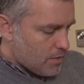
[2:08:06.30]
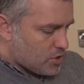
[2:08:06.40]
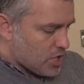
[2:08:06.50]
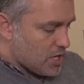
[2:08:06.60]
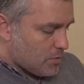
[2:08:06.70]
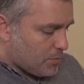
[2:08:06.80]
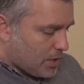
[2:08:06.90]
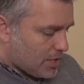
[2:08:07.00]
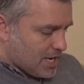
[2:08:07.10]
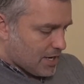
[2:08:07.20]
genuine
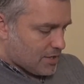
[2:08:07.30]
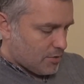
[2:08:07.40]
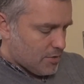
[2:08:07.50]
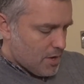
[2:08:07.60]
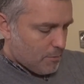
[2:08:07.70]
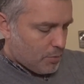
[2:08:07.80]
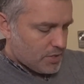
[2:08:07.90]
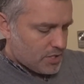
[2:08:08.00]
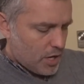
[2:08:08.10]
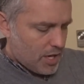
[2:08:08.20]
Bondtech. So
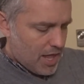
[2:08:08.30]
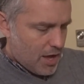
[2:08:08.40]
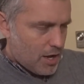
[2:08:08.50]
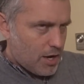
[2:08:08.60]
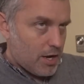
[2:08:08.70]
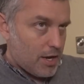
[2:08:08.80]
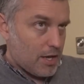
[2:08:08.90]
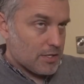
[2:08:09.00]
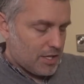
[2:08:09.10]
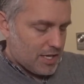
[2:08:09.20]
printed on
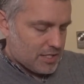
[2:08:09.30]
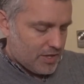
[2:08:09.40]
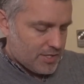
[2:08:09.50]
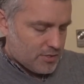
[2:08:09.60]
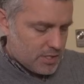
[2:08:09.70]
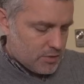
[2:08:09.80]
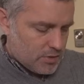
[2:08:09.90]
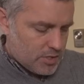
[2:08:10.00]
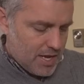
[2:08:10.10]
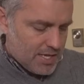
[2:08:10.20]
a selective laser
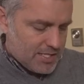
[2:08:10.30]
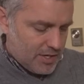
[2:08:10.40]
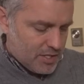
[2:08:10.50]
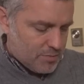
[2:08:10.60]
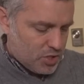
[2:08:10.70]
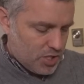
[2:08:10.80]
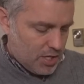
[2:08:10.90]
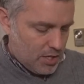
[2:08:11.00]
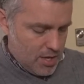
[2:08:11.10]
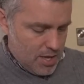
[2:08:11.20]
sintering, so an SLS
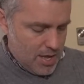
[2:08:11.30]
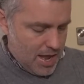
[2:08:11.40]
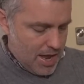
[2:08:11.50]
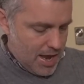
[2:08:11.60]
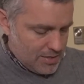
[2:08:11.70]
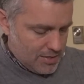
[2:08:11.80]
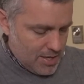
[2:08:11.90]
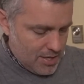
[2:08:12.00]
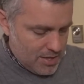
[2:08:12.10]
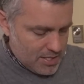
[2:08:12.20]
machine, and
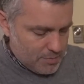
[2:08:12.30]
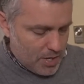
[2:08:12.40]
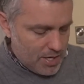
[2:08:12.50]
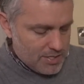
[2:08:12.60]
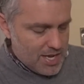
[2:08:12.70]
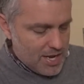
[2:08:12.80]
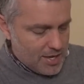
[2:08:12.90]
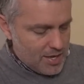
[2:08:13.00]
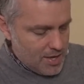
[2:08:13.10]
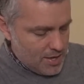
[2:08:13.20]
this
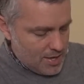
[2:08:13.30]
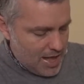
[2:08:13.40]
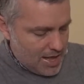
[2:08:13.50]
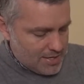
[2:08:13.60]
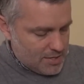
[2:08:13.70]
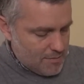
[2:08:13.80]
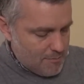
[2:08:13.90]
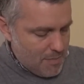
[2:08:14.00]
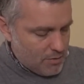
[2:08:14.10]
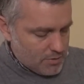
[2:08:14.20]
Bondtech has the
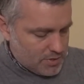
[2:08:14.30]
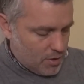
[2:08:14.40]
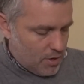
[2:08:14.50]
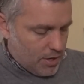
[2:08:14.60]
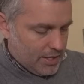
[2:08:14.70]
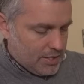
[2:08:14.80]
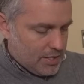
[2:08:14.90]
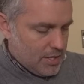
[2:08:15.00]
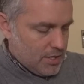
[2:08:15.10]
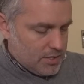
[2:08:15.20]
mounts on it
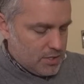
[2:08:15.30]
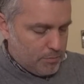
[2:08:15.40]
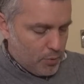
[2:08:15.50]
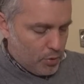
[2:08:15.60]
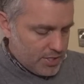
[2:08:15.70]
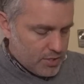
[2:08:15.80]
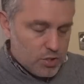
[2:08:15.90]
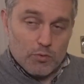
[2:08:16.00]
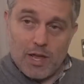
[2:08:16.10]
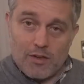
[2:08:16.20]
to bolt it
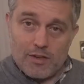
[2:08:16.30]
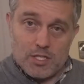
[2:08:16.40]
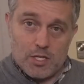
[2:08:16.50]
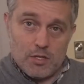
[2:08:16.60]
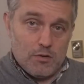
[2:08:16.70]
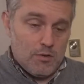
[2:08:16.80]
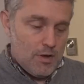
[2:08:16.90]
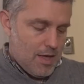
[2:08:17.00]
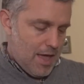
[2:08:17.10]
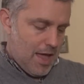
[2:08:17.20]
directly to
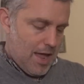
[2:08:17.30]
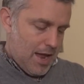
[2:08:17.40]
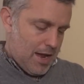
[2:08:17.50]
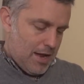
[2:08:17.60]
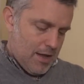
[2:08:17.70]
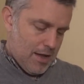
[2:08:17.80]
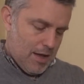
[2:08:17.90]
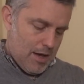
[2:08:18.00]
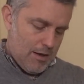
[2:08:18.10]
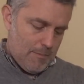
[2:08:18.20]
a.
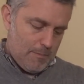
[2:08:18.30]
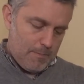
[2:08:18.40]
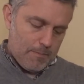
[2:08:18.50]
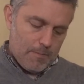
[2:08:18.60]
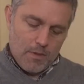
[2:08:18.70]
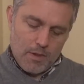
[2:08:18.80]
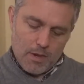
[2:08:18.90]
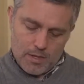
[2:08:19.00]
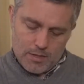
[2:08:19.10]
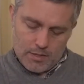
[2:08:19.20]
You
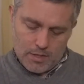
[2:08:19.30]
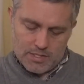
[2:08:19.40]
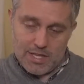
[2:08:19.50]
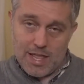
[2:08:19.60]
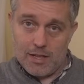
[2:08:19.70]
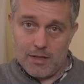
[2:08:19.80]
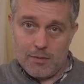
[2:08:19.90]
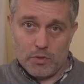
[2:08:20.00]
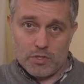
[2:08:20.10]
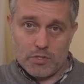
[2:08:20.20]
can see that
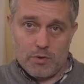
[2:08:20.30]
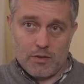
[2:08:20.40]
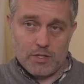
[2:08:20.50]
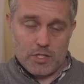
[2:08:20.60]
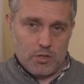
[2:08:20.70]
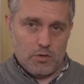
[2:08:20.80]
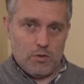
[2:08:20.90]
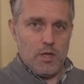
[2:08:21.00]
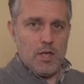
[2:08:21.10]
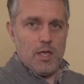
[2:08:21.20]
it bolts directly
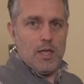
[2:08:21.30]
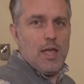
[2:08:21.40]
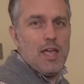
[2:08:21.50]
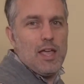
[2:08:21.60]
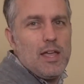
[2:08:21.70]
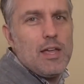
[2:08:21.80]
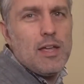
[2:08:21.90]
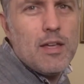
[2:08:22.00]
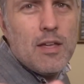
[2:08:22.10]
to a